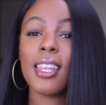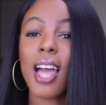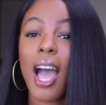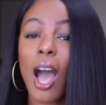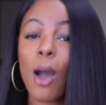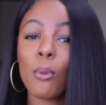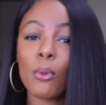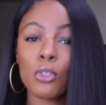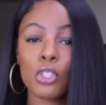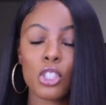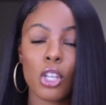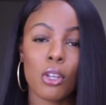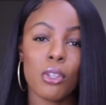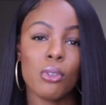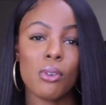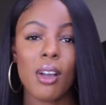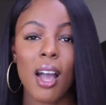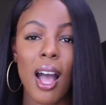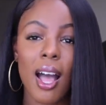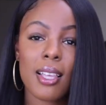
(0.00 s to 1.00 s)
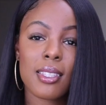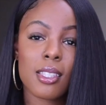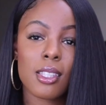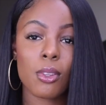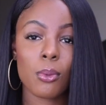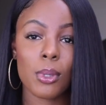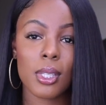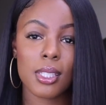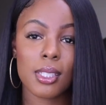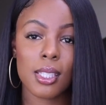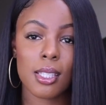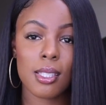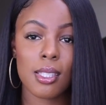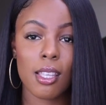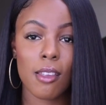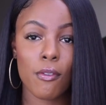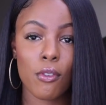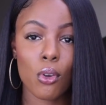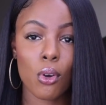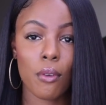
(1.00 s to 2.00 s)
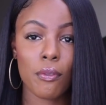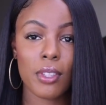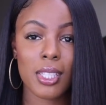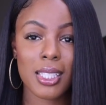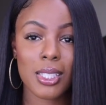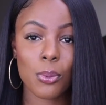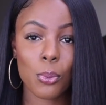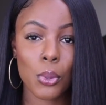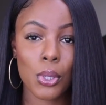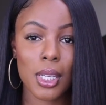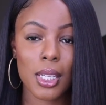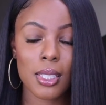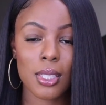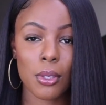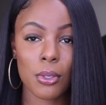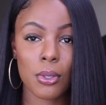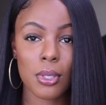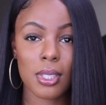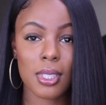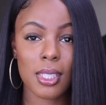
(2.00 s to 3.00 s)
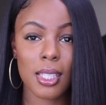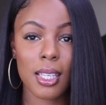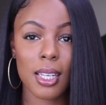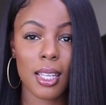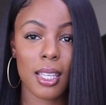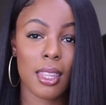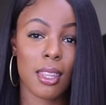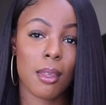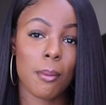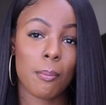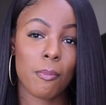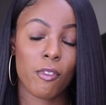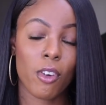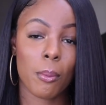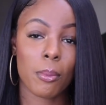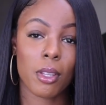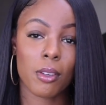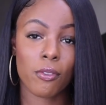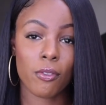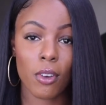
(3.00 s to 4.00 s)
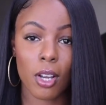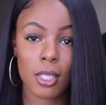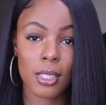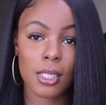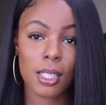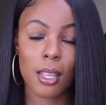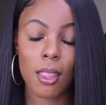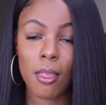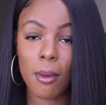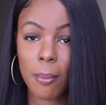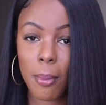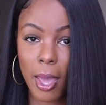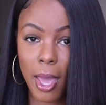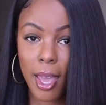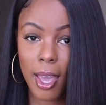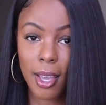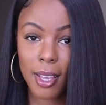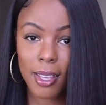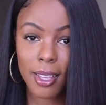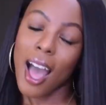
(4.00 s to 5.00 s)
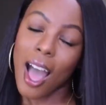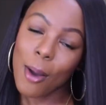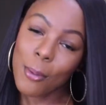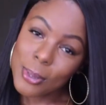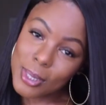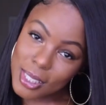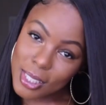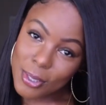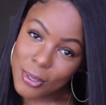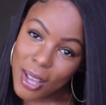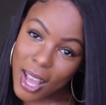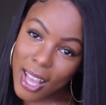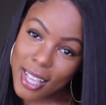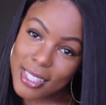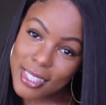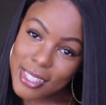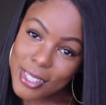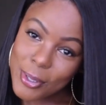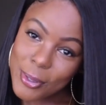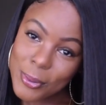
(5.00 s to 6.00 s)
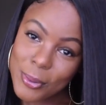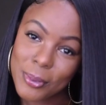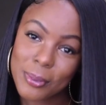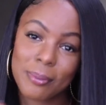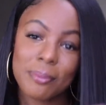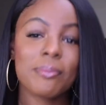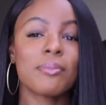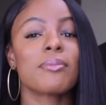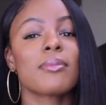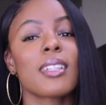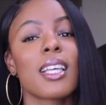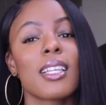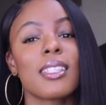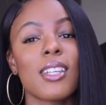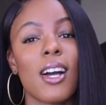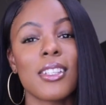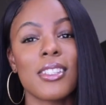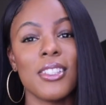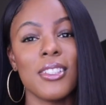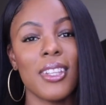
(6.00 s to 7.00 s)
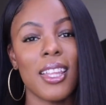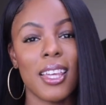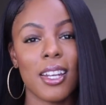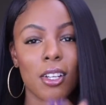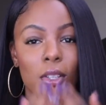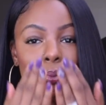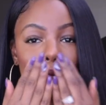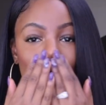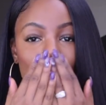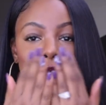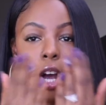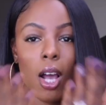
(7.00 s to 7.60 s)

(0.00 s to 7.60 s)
I will show you guys a 360 view of this wig so you can see it from the front to the back. I will see you guys soon. Talk to you later.